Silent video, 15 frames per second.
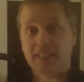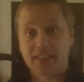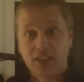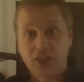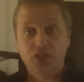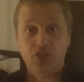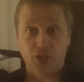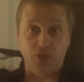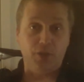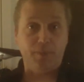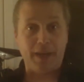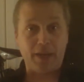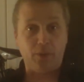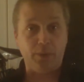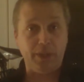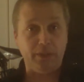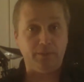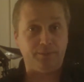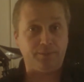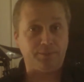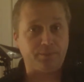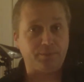it to the back wheel.
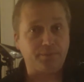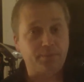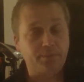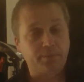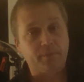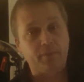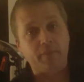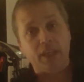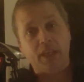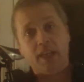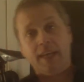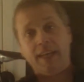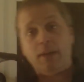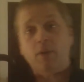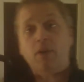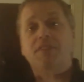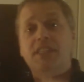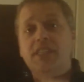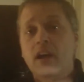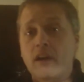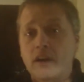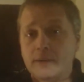Now over
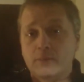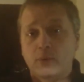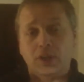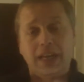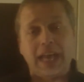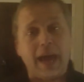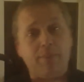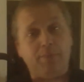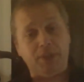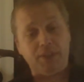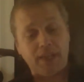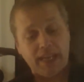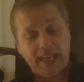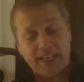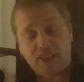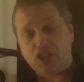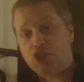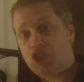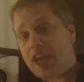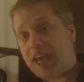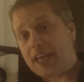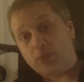time what will happen is the
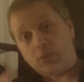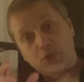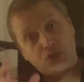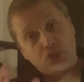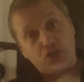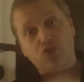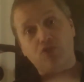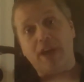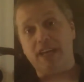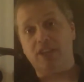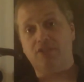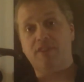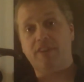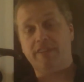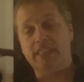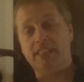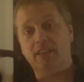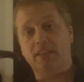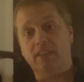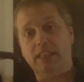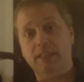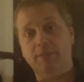chain will stretch very
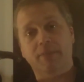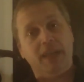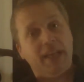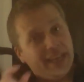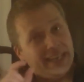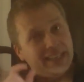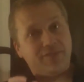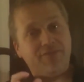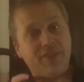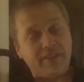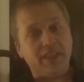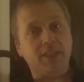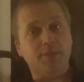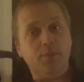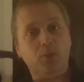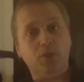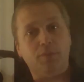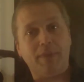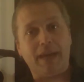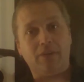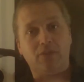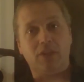slightly. It's a very small
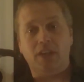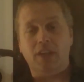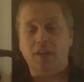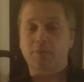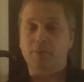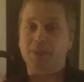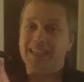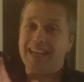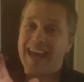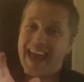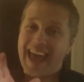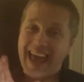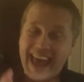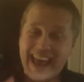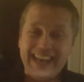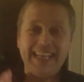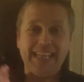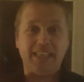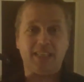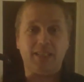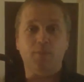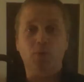amount, but any
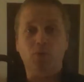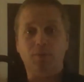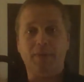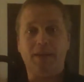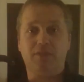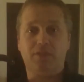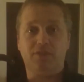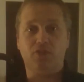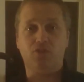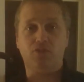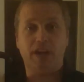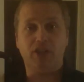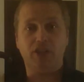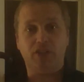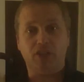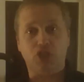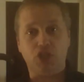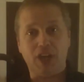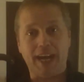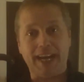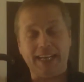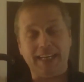small amount of stretch in the
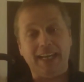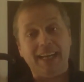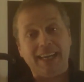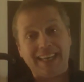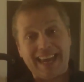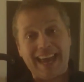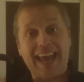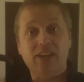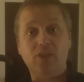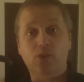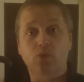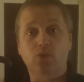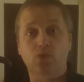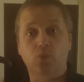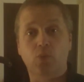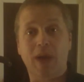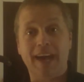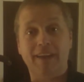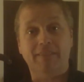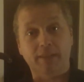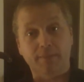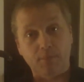chain can cause
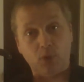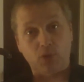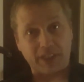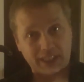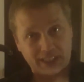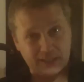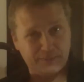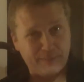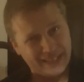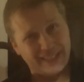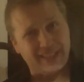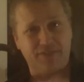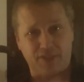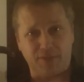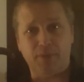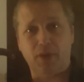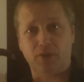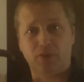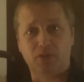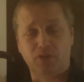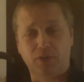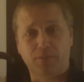wear in the more expensive
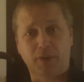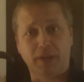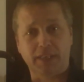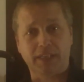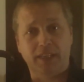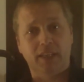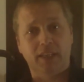components on your bike.